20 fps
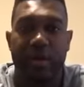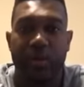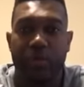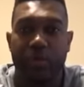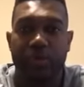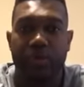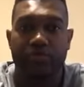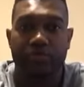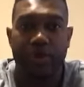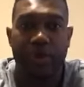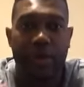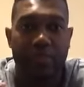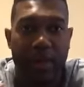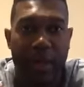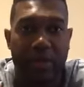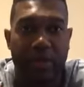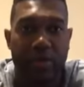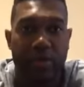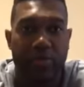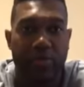When you read
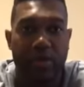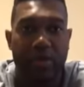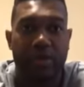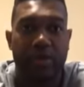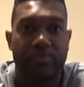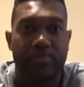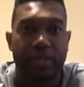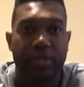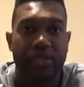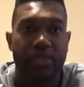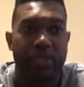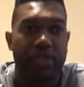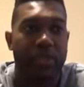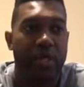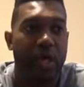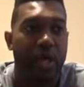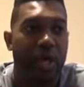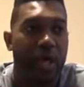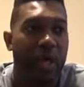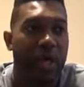about the Great Commission,
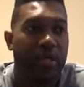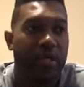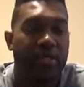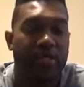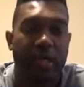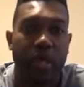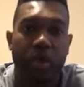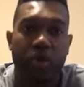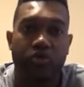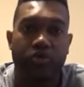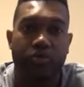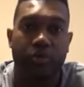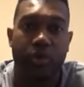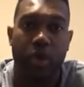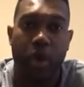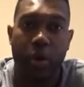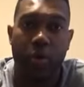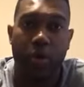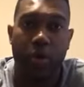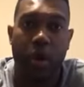uh, he tells them to
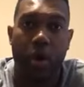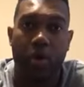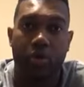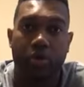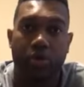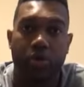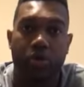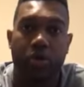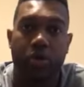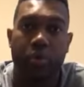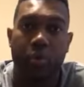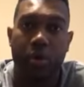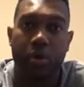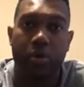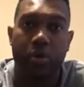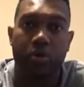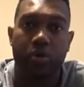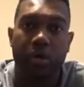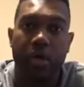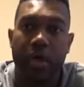go on all into the
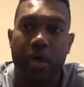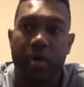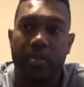world.